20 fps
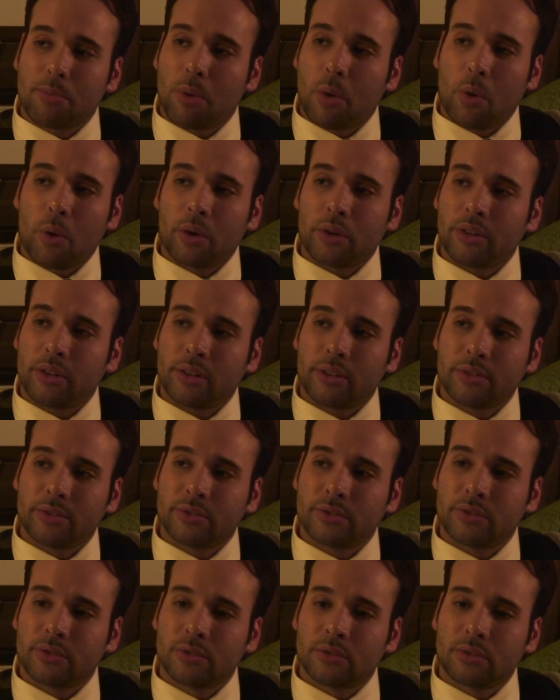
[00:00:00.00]
report.
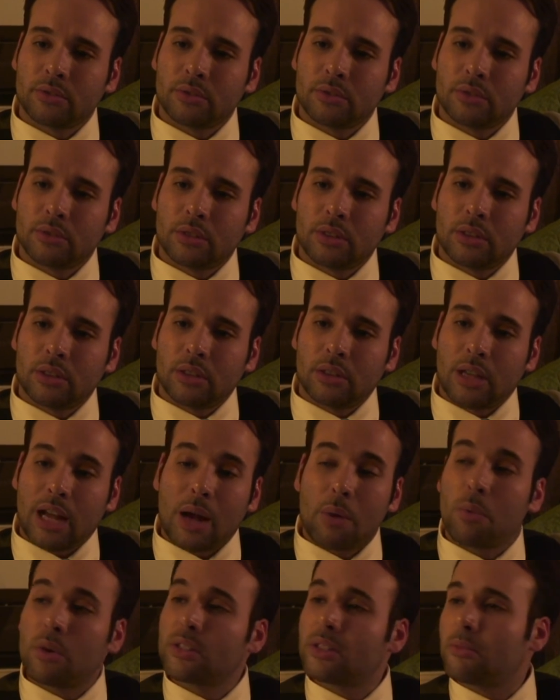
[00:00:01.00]

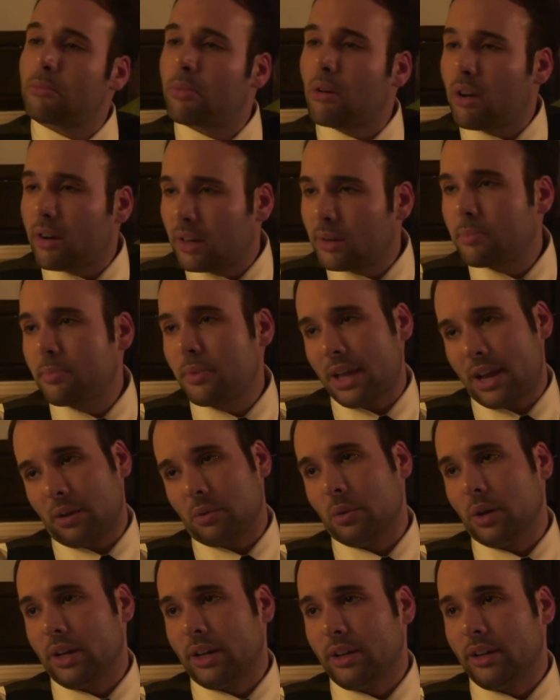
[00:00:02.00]
I wasn't brought up
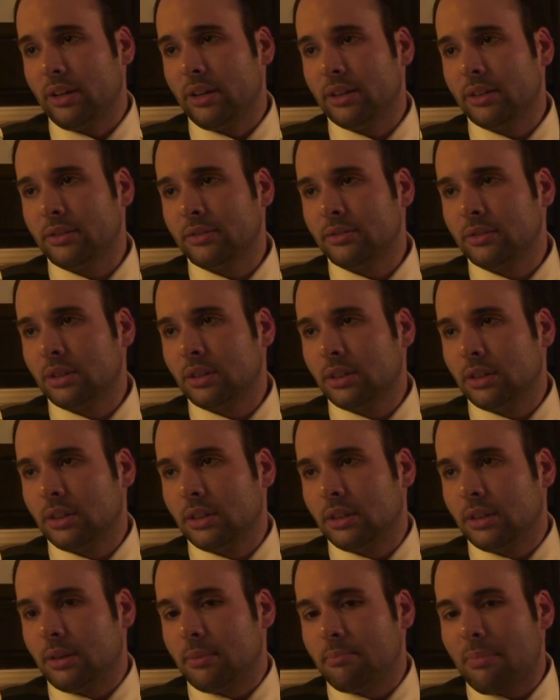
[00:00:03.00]
that way.
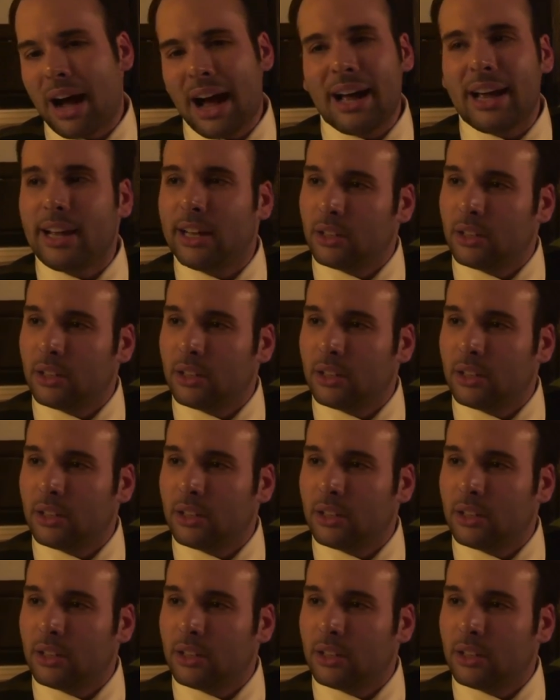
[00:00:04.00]
My